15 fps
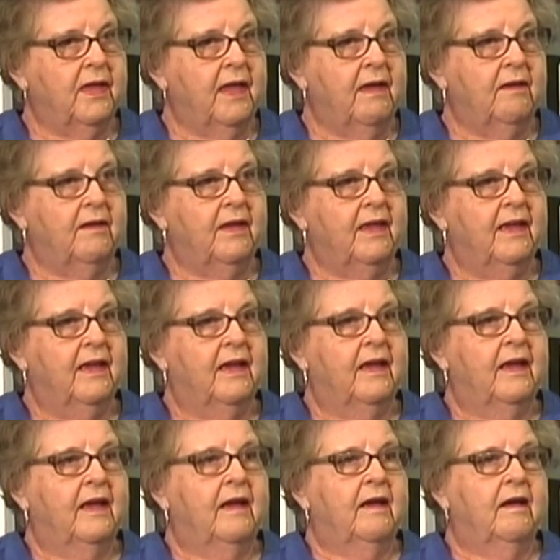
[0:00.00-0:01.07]
County,
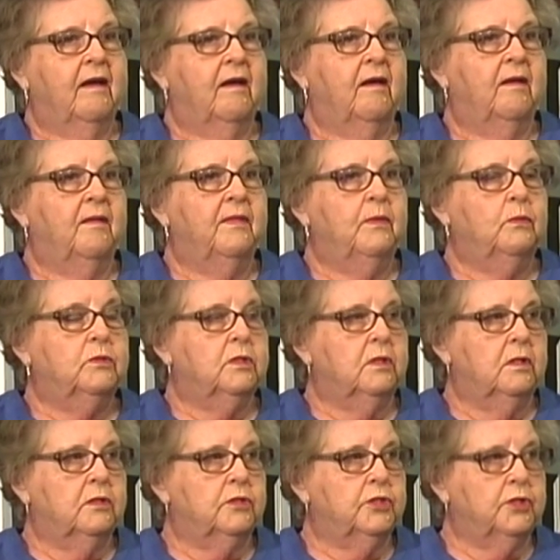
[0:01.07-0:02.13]
there was a
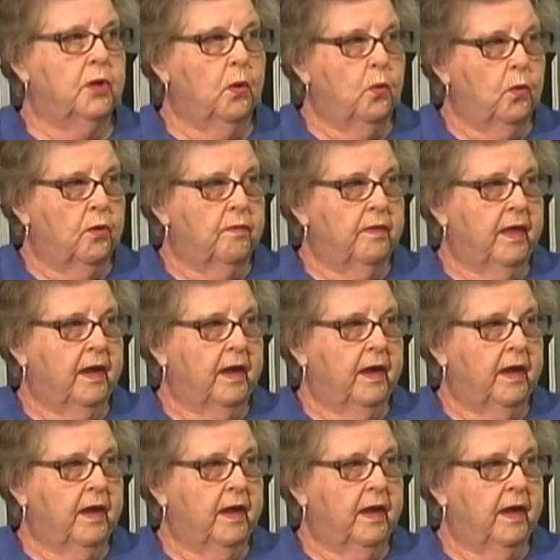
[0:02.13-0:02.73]
little store there.